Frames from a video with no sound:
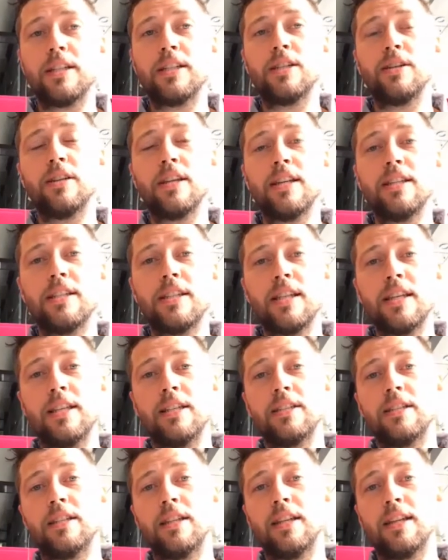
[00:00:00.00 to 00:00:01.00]
So these
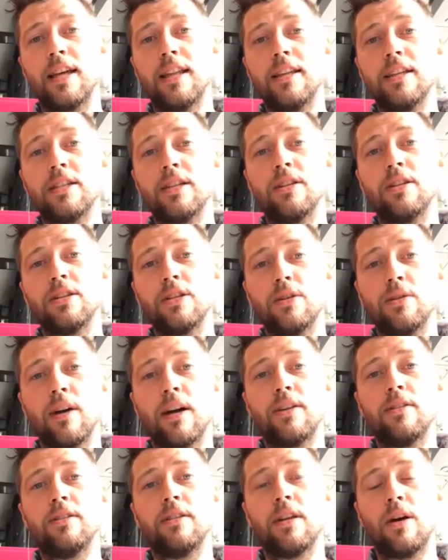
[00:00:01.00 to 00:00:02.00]
things together, so the
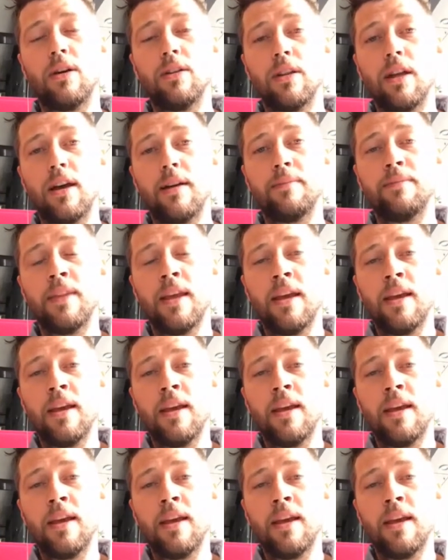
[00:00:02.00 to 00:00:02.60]
200, the online